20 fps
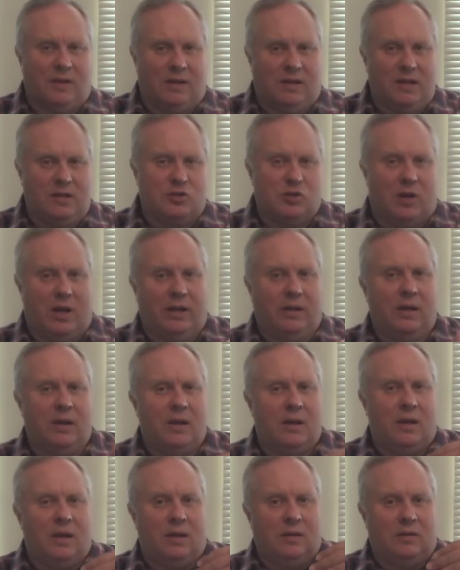I teach like
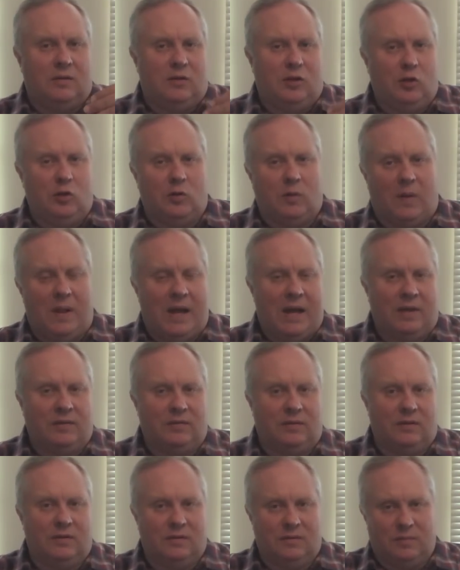two
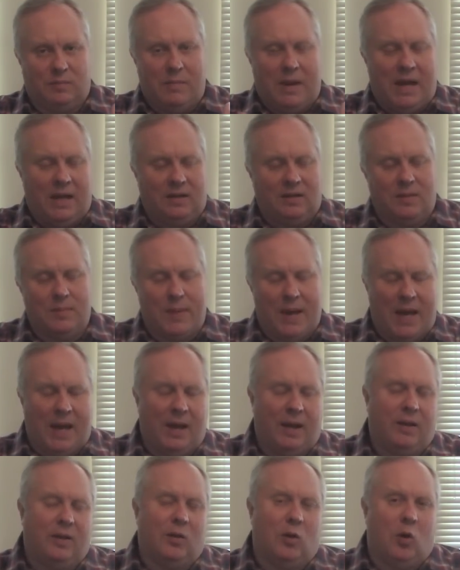classes back to
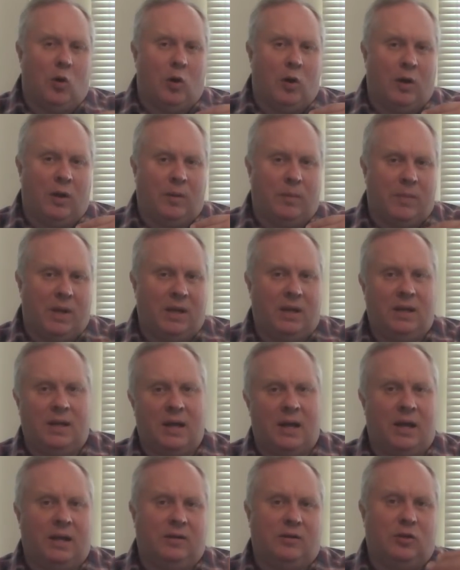back on Monday
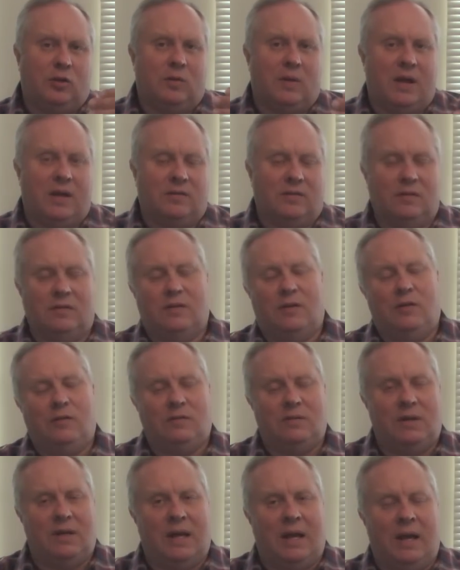night, two classes
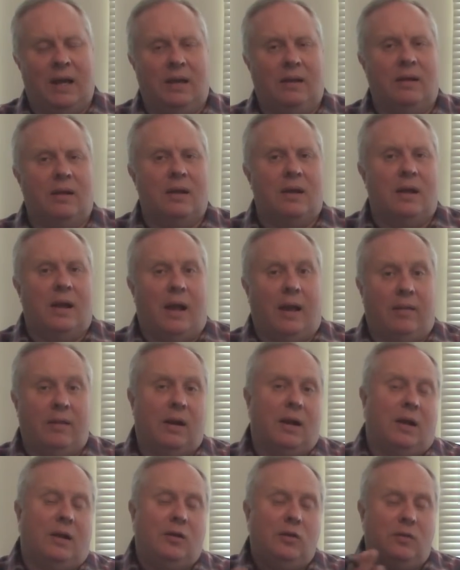Tuesday night, and
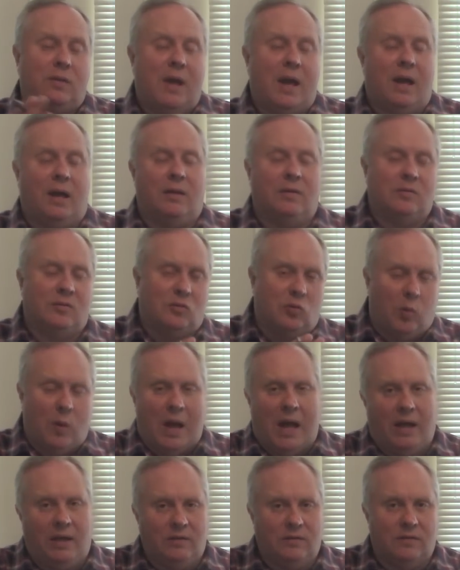then I do that
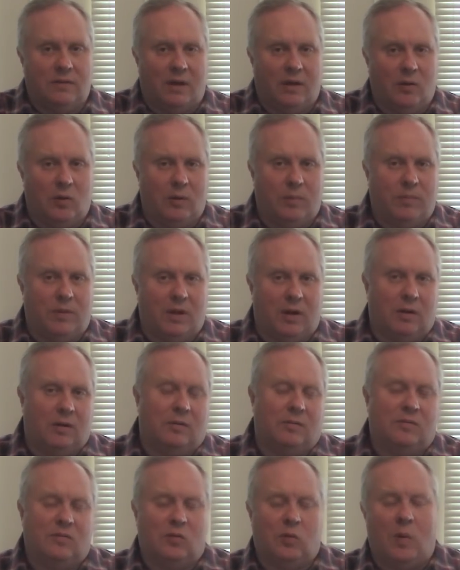twice. I go up
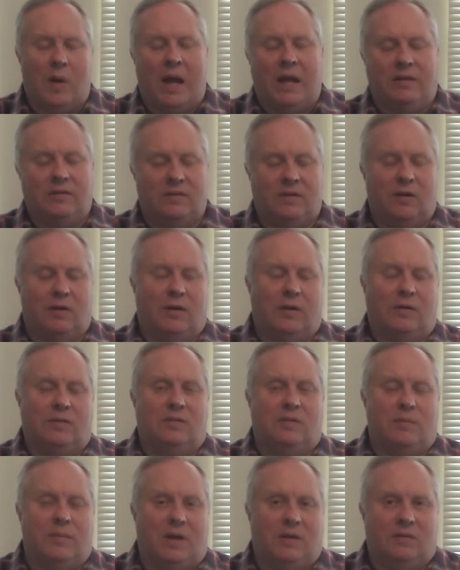there twice during a
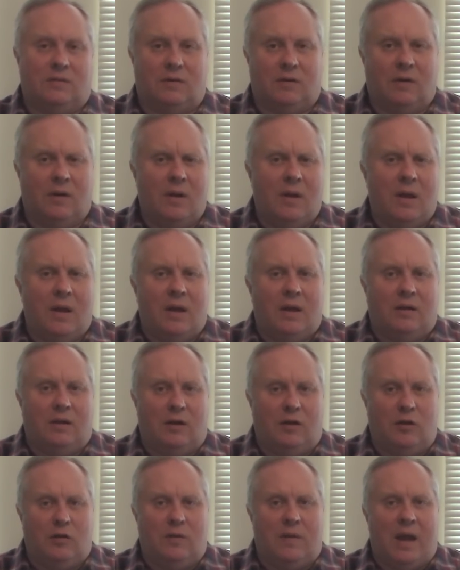semester
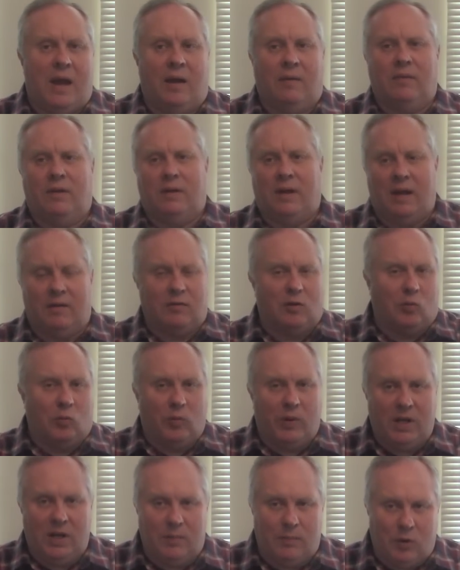to do that. And then they have to
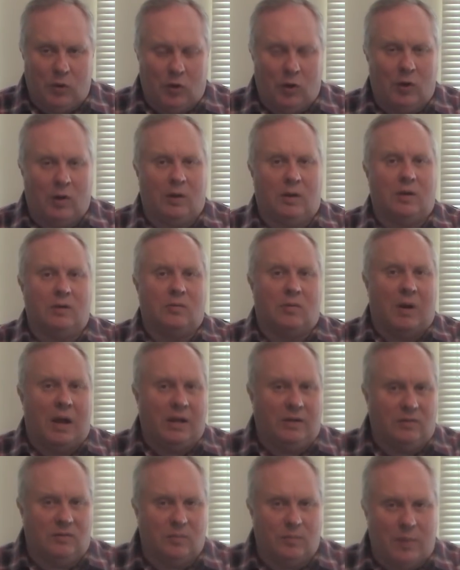read a book and
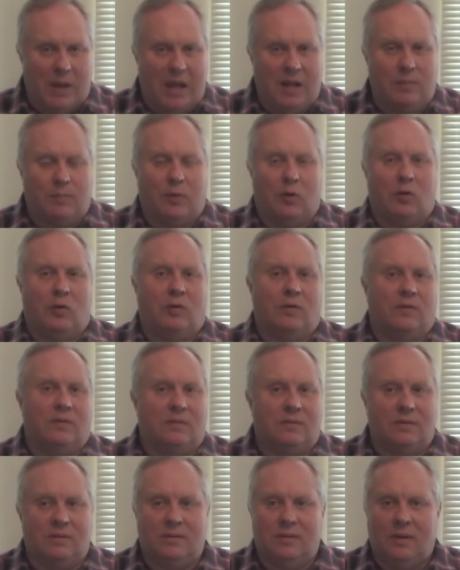write some
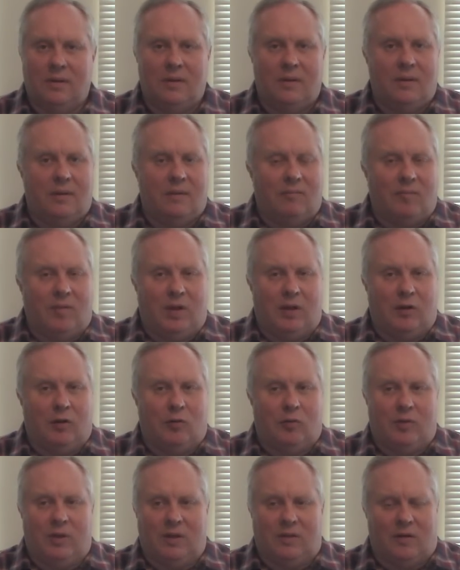papers and you
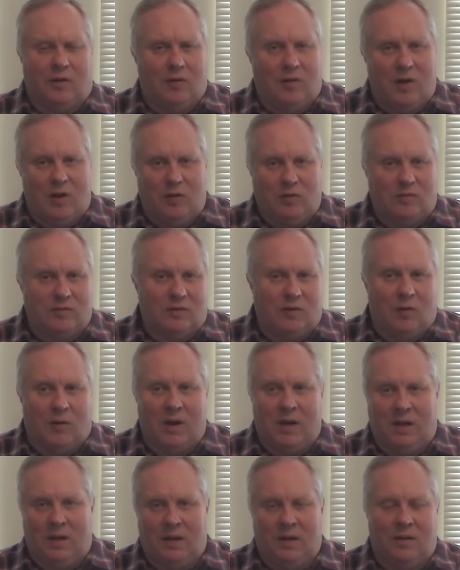know, get their notes
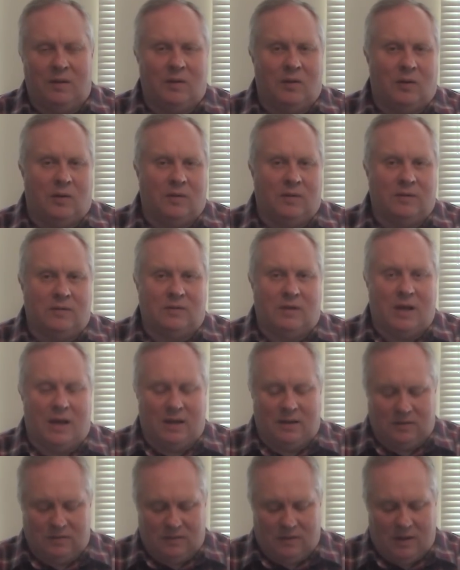graded and all this
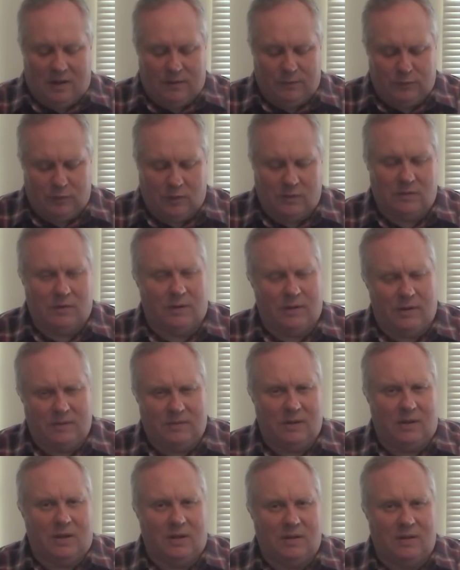kind of stuff. So it's a,
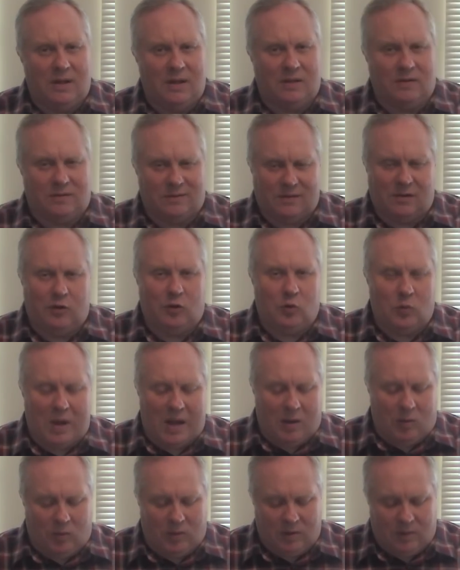it's a condensed
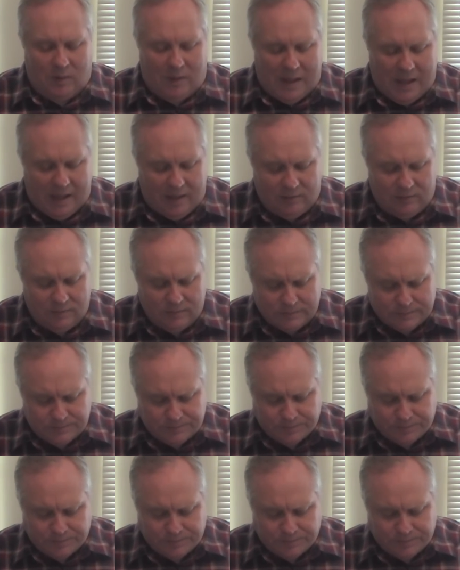2-hour class.